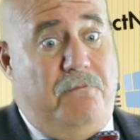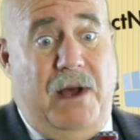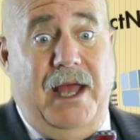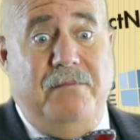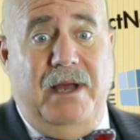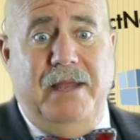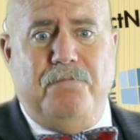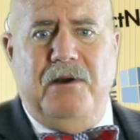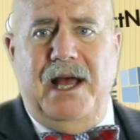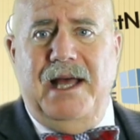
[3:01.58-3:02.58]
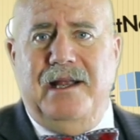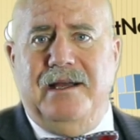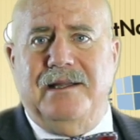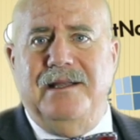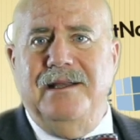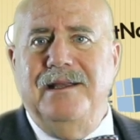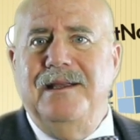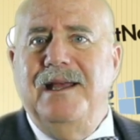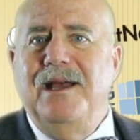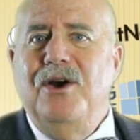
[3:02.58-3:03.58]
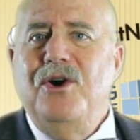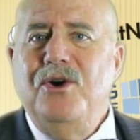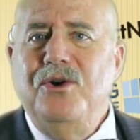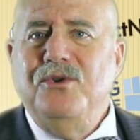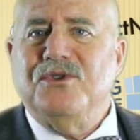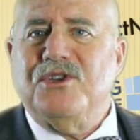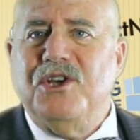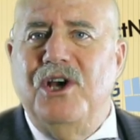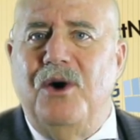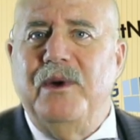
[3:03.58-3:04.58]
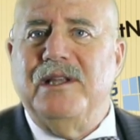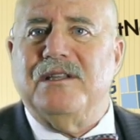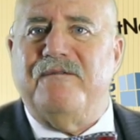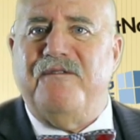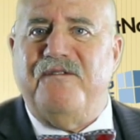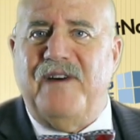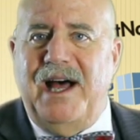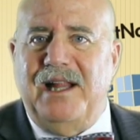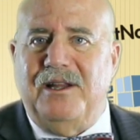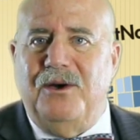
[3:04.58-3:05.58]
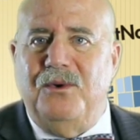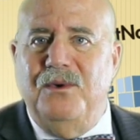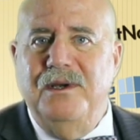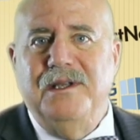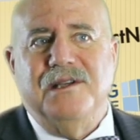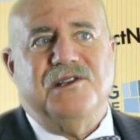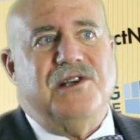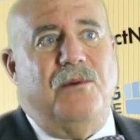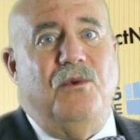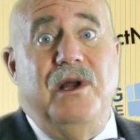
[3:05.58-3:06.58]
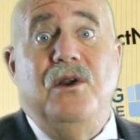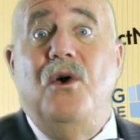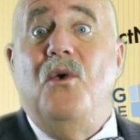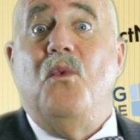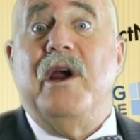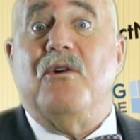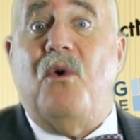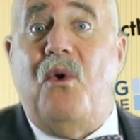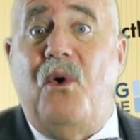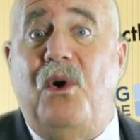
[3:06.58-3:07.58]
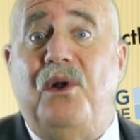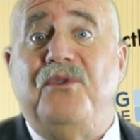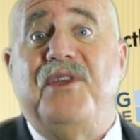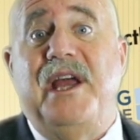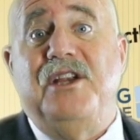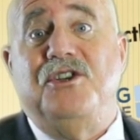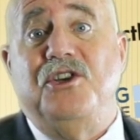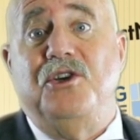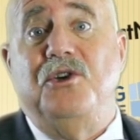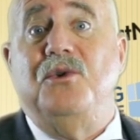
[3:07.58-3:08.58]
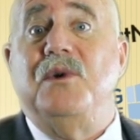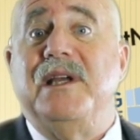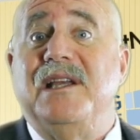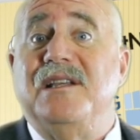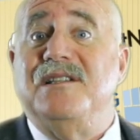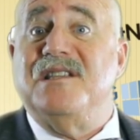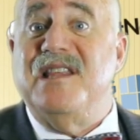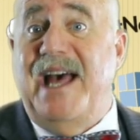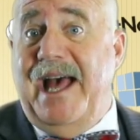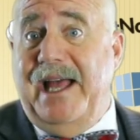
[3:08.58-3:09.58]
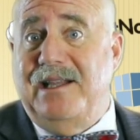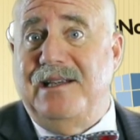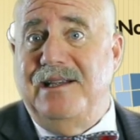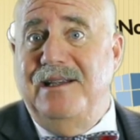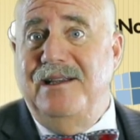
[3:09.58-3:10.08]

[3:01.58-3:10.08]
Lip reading: buy my product. Who's going to follow someone where all they do is that?